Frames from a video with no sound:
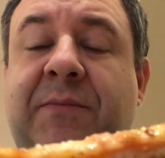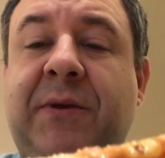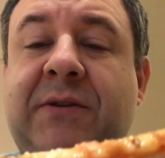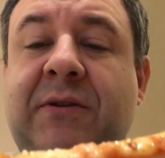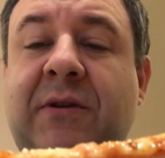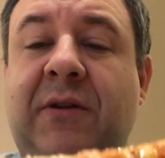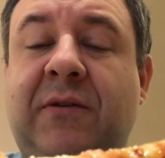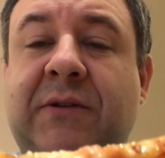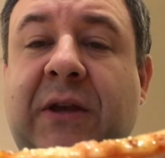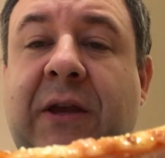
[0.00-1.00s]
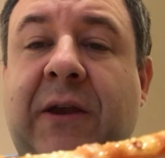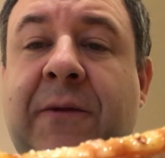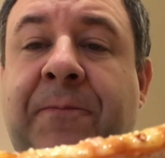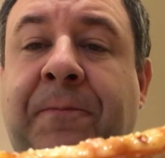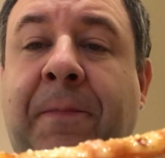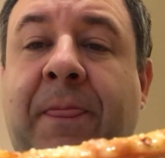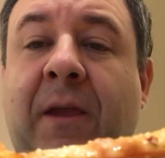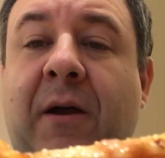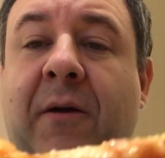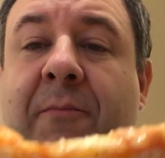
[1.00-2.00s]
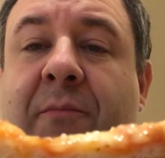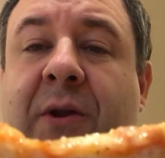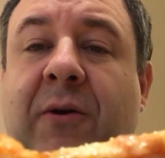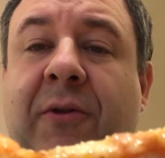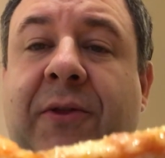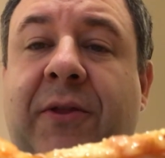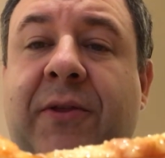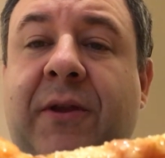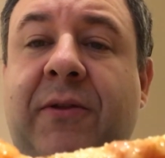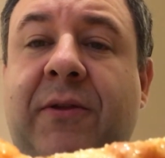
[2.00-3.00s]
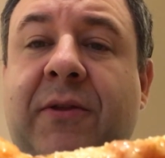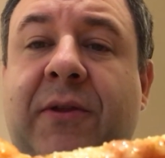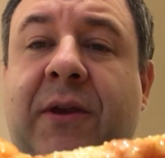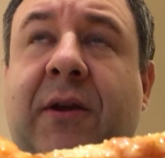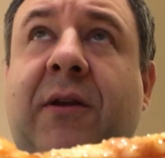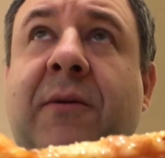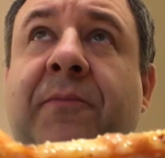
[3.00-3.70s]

of pizza, and there's like what I call thin, thick,